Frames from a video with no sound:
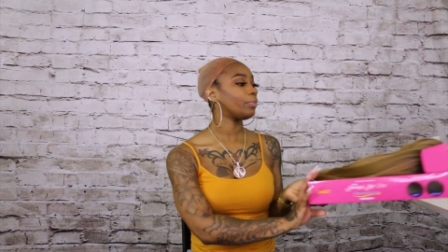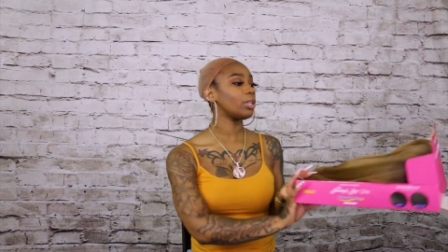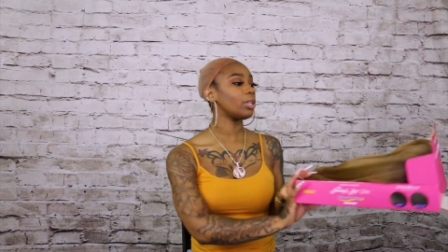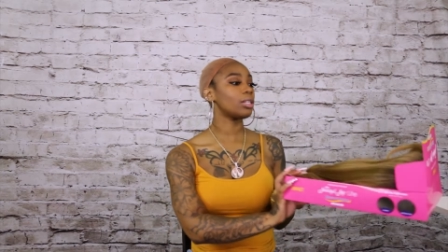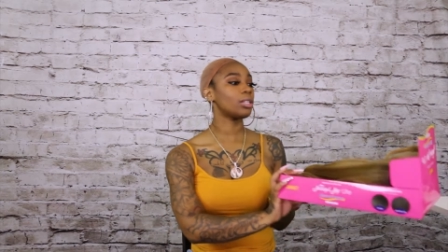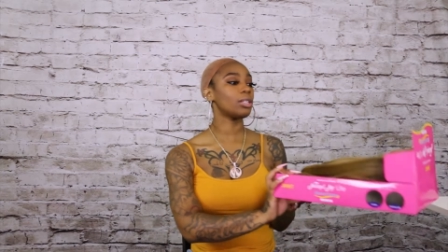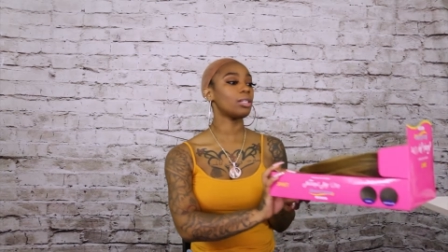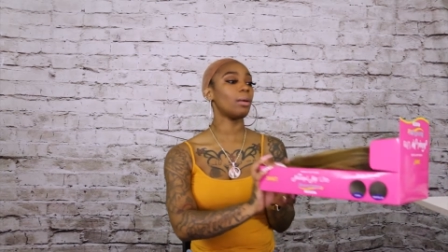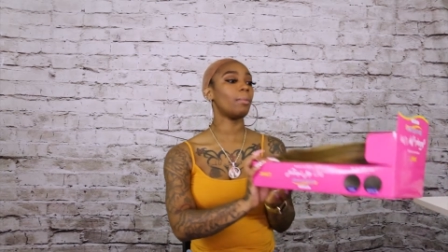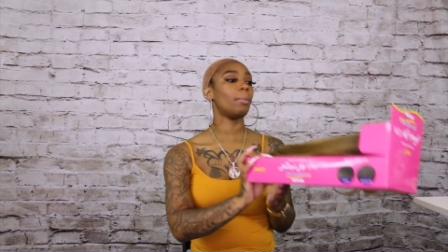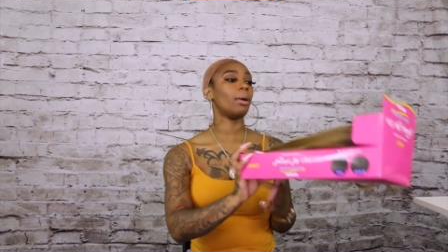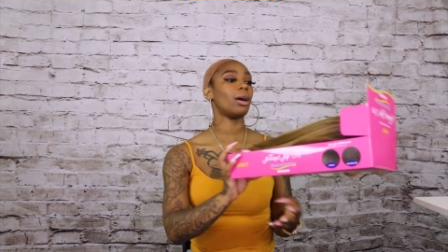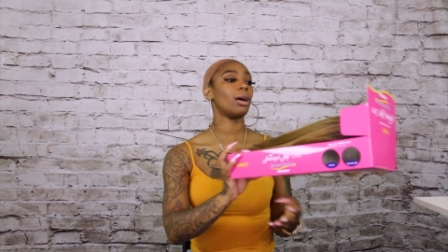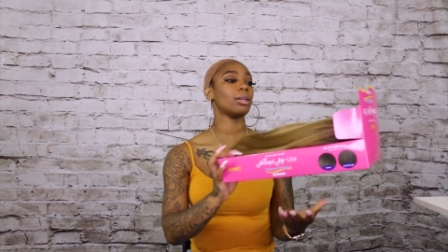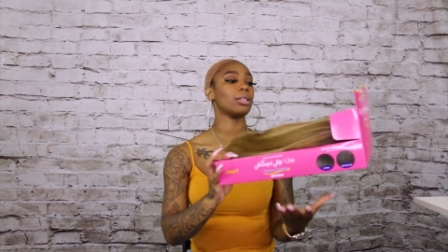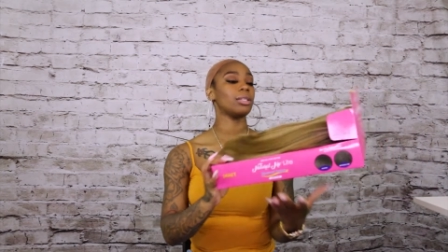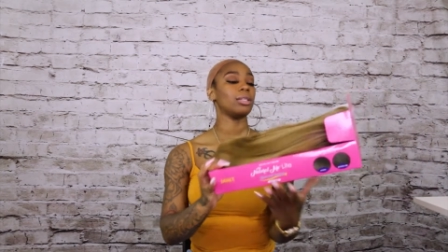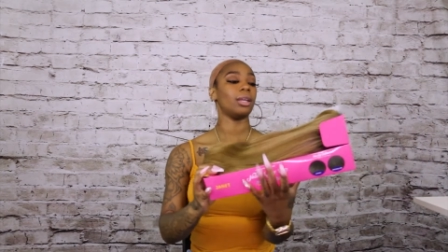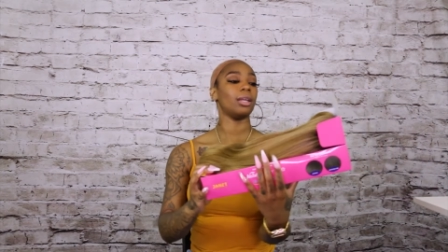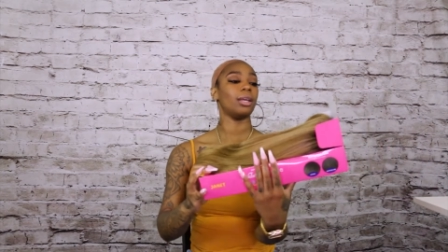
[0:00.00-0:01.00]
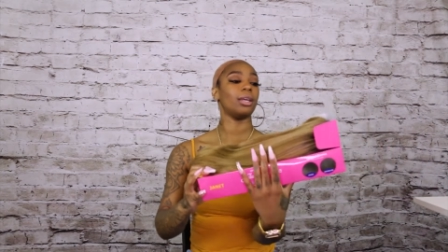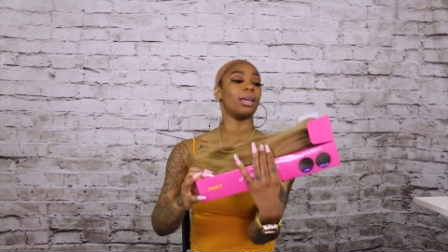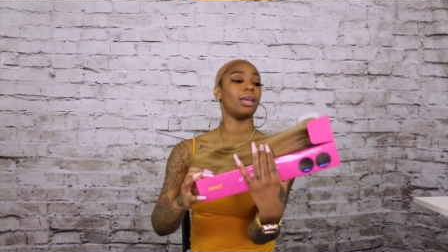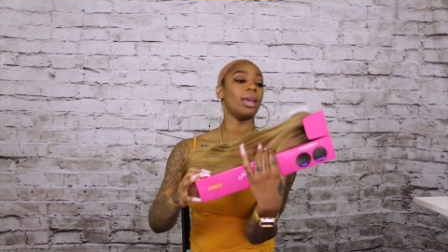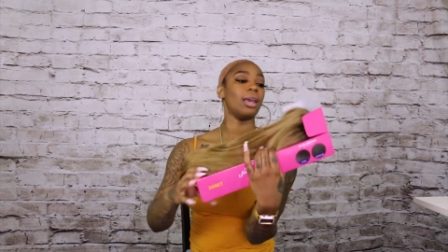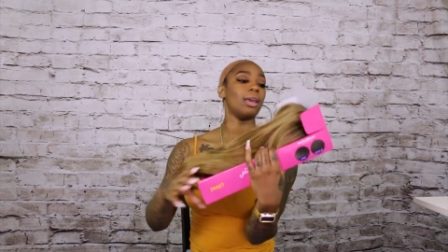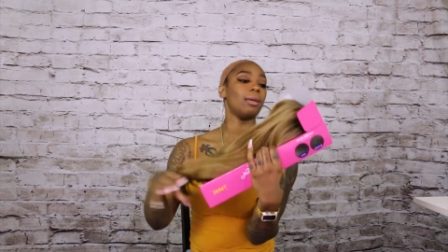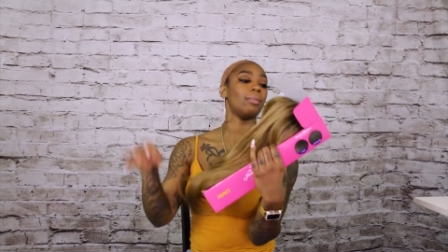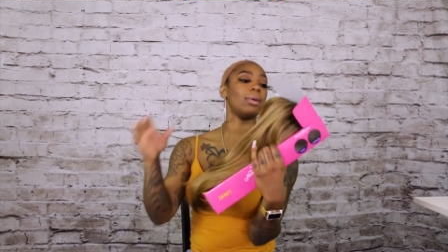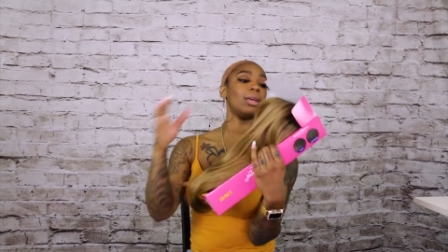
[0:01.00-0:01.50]
this is the box that it
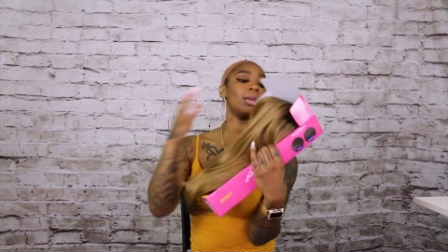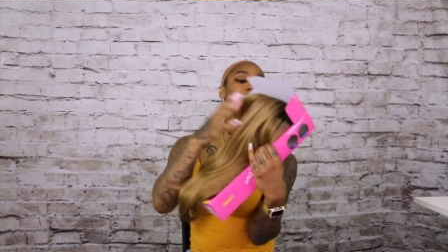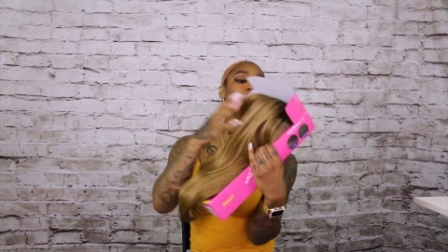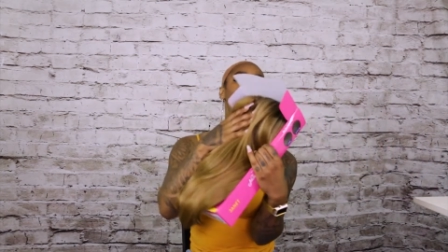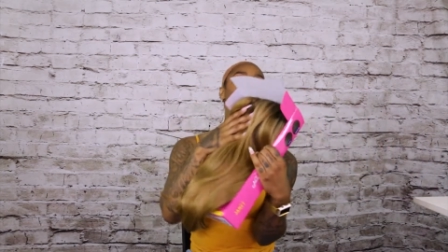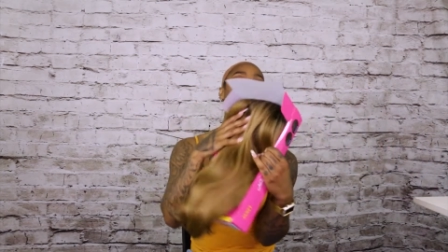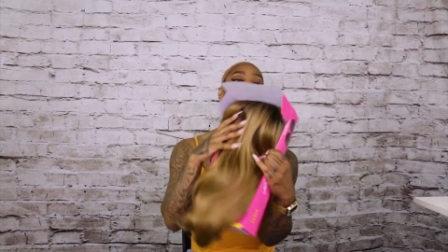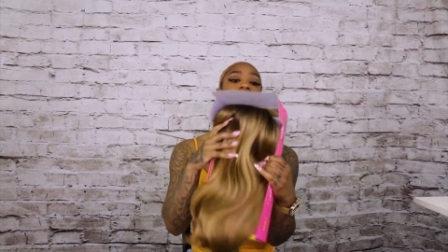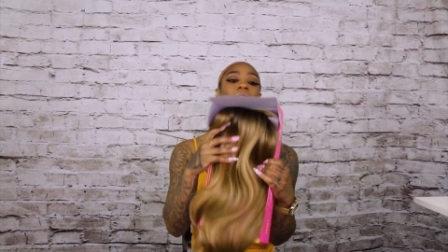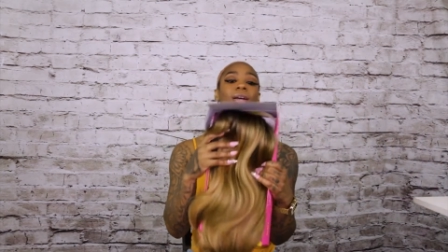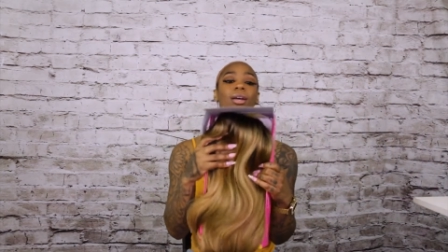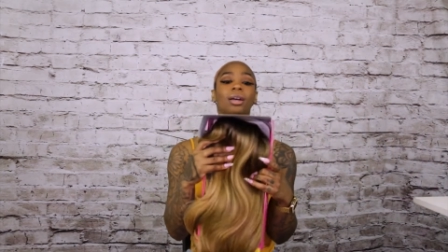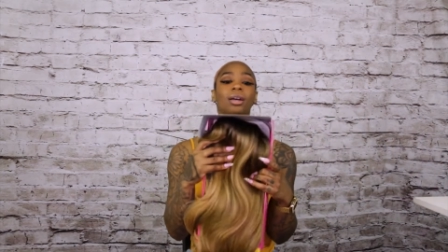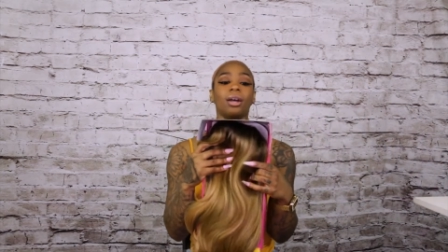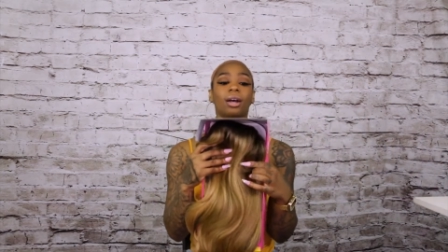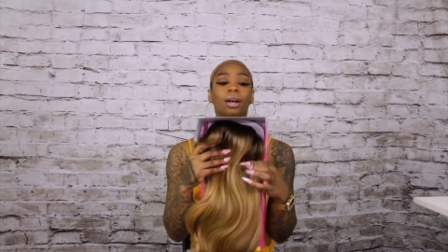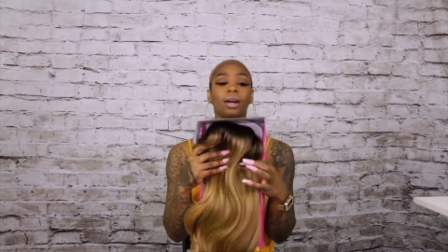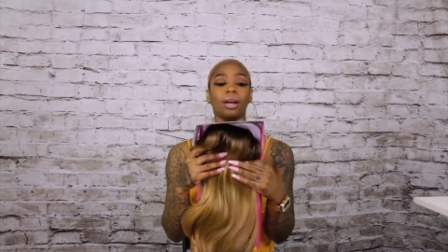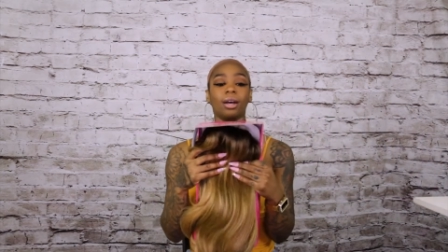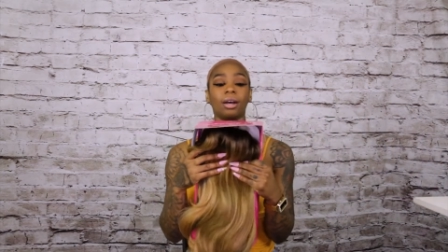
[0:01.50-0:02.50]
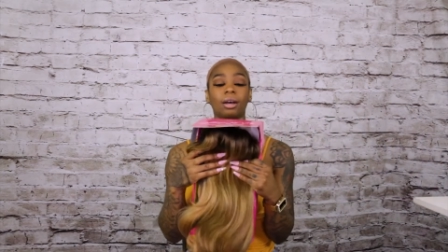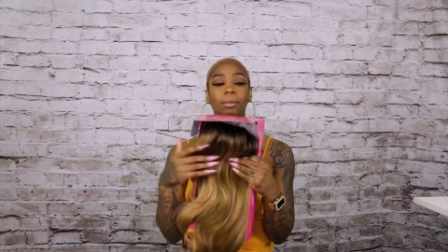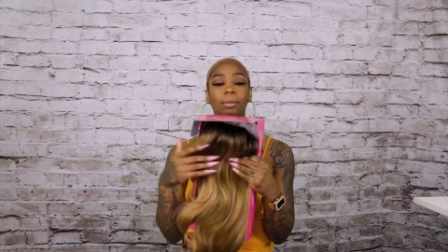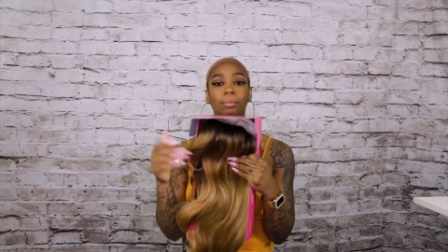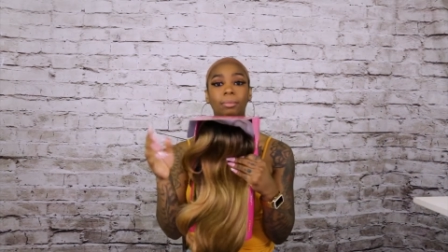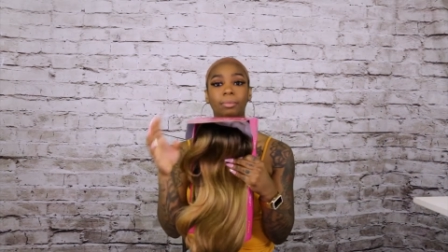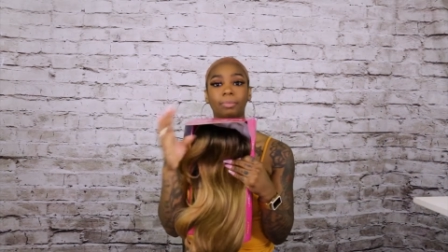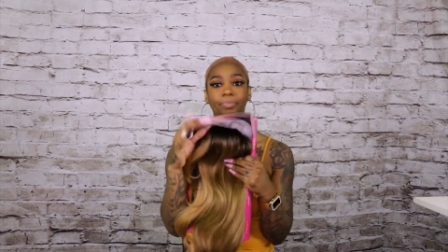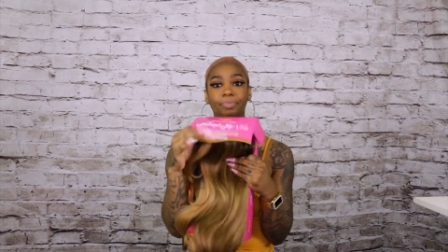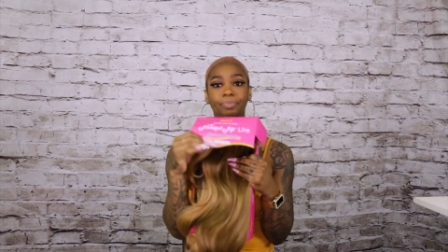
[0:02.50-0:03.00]
came in um,